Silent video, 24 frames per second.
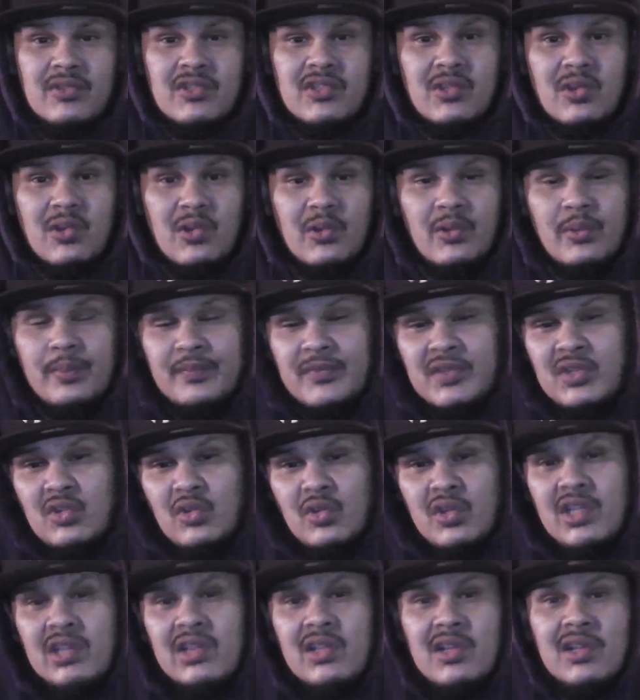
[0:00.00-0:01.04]
So, you
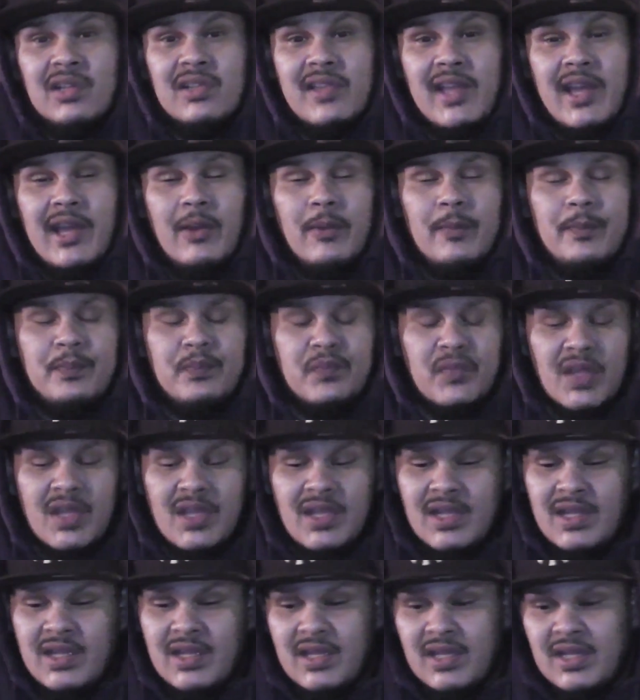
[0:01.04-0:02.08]
know, he looked out.
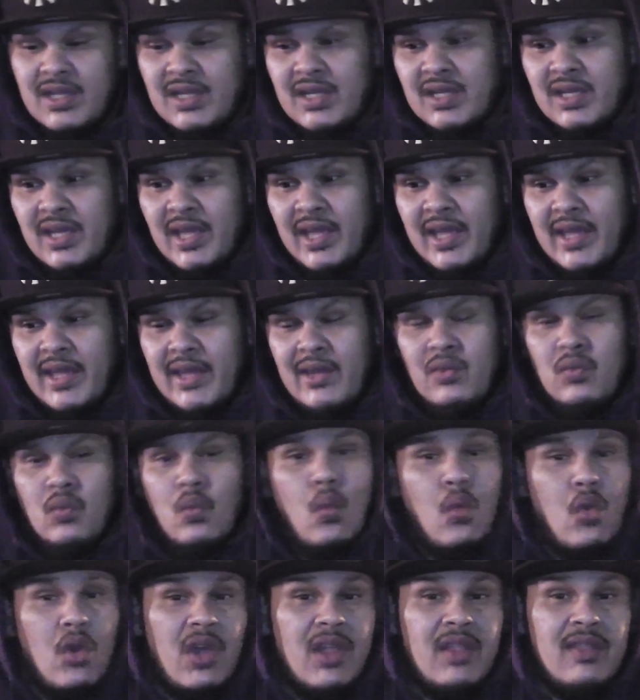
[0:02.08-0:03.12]

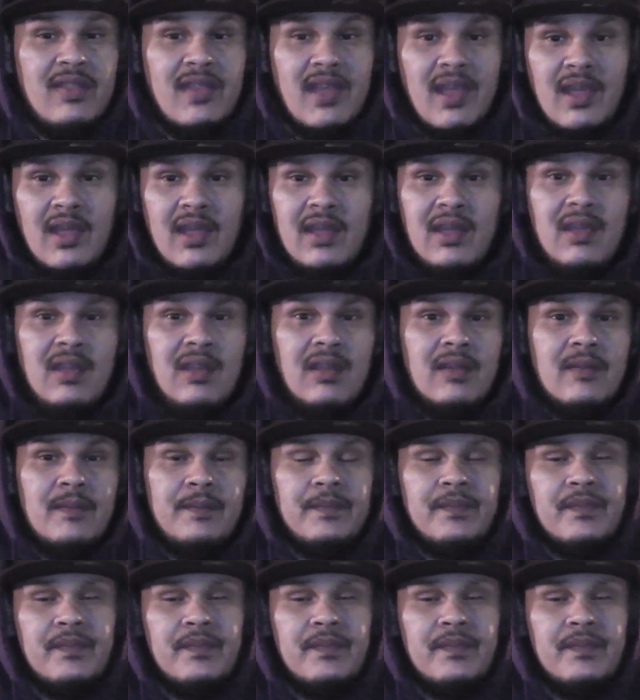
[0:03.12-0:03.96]
And one day,